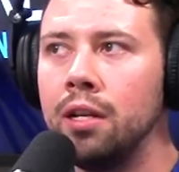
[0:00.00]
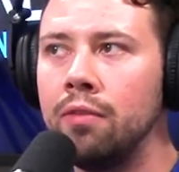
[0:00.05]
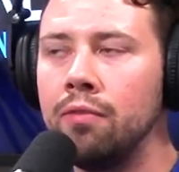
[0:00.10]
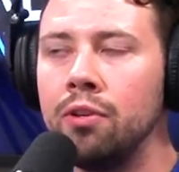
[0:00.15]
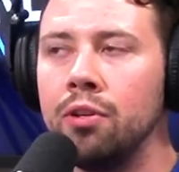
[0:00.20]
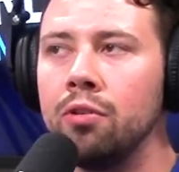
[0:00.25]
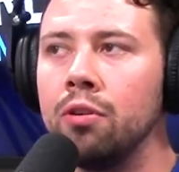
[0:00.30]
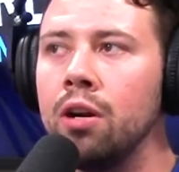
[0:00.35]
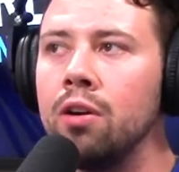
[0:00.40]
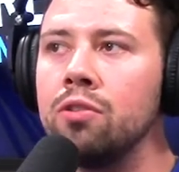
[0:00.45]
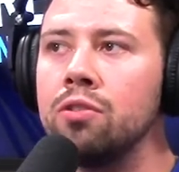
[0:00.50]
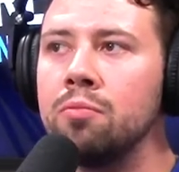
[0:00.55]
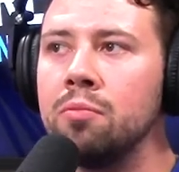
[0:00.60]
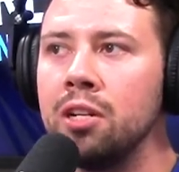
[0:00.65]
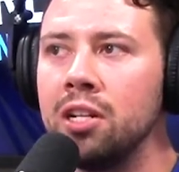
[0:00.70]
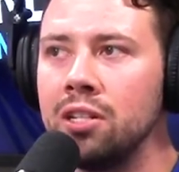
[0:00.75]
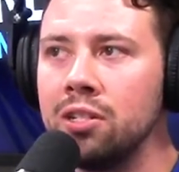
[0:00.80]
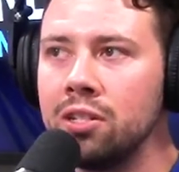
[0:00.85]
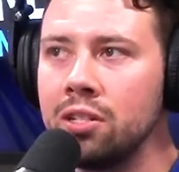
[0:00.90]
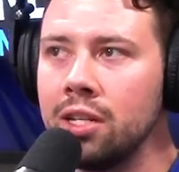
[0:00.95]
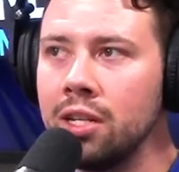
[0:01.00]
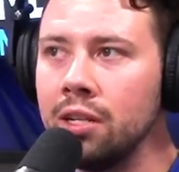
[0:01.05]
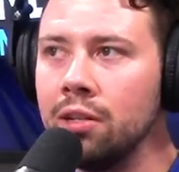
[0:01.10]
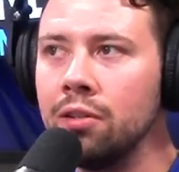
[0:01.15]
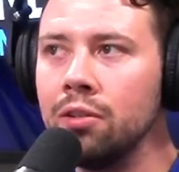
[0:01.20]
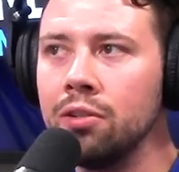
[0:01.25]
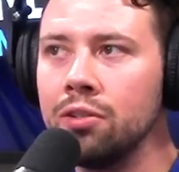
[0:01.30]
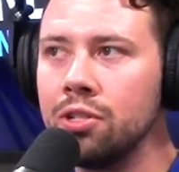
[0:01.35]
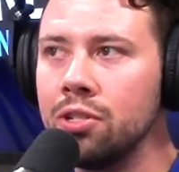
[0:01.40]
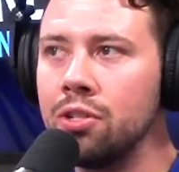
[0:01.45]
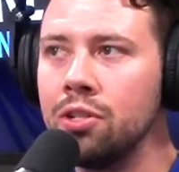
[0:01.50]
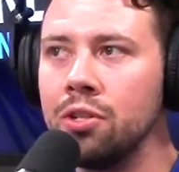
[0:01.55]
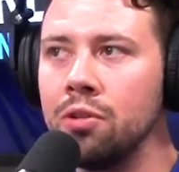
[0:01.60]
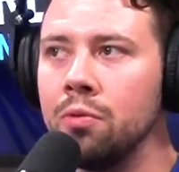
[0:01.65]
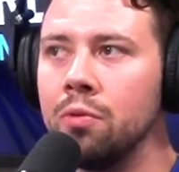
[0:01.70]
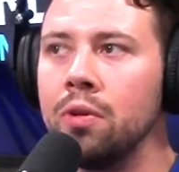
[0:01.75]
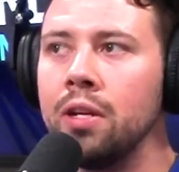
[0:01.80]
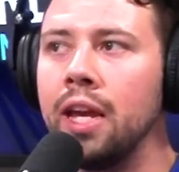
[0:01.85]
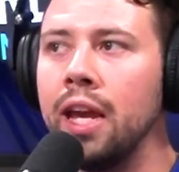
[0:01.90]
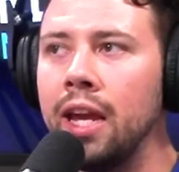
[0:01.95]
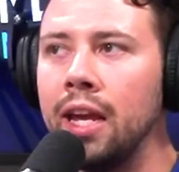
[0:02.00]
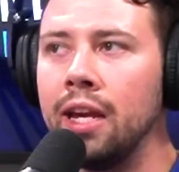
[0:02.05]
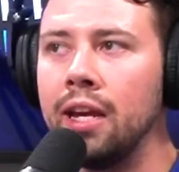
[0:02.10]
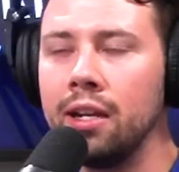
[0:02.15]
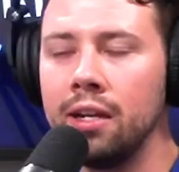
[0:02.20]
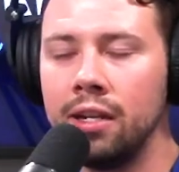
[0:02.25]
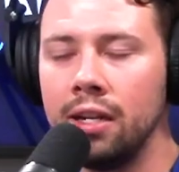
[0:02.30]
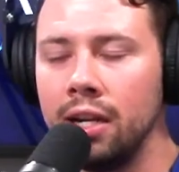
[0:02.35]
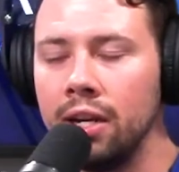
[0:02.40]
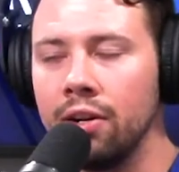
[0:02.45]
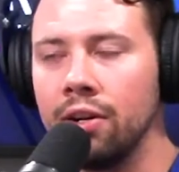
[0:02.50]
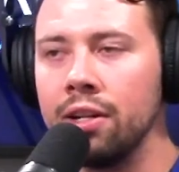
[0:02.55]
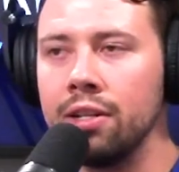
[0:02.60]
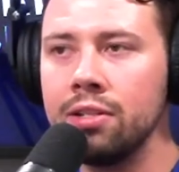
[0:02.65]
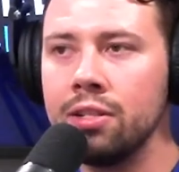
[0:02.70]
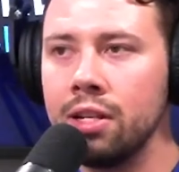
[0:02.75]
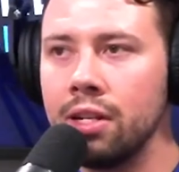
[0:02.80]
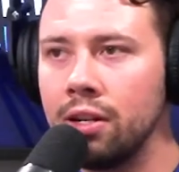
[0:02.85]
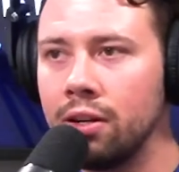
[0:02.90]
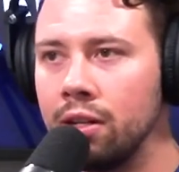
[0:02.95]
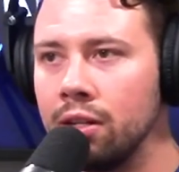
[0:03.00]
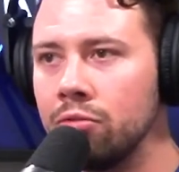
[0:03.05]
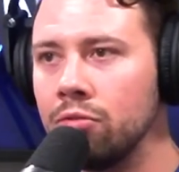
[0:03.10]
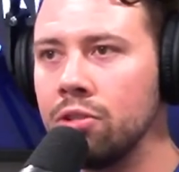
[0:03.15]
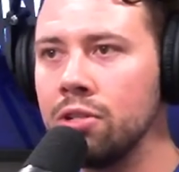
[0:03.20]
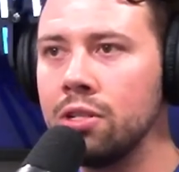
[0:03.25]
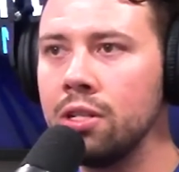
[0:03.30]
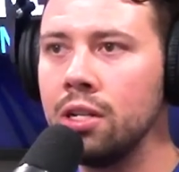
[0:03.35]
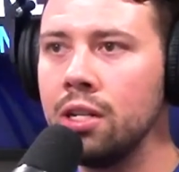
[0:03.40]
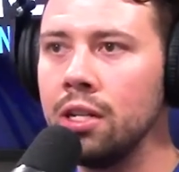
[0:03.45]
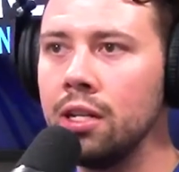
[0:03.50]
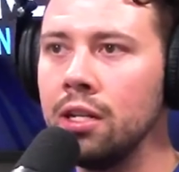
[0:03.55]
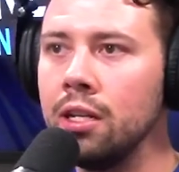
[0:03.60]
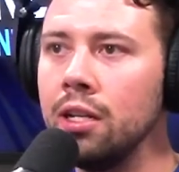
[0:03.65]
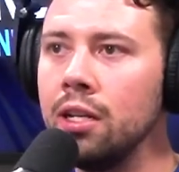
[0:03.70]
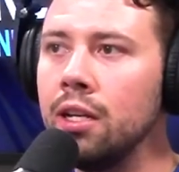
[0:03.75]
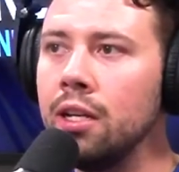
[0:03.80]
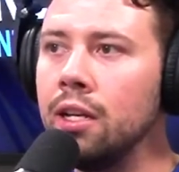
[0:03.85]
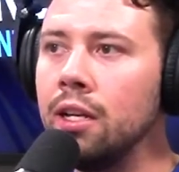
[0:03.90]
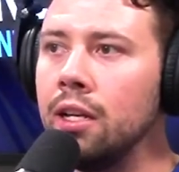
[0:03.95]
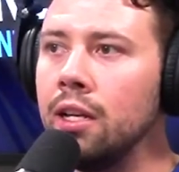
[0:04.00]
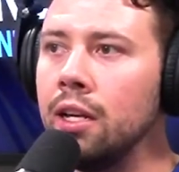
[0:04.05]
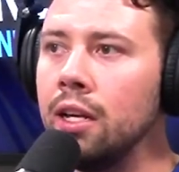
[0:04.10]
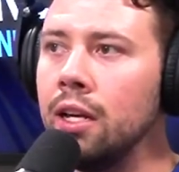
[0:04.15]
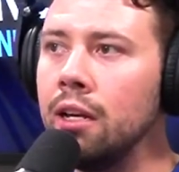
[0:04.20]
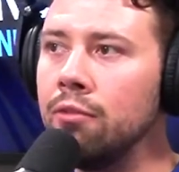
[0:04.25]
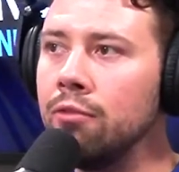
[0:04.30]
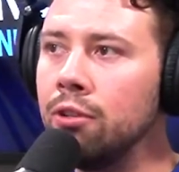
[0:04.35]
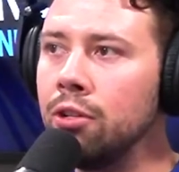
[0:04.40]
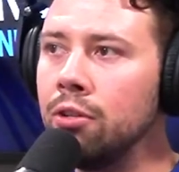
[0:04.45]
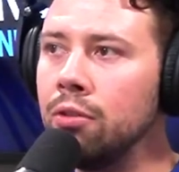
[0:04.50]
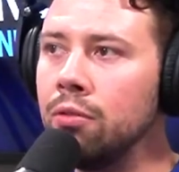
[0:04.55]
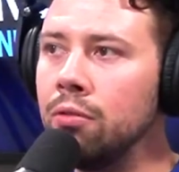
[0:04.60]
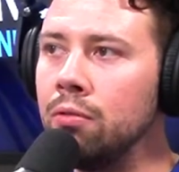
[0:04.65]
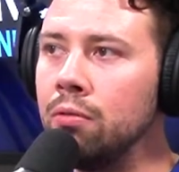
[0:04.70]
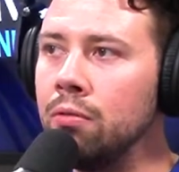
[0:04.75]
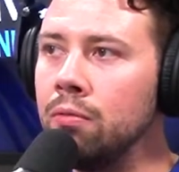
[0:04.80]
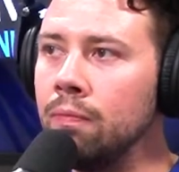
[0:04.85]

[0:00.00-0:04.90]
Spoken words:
grow as many skills as you can in areas that you're interested in, if you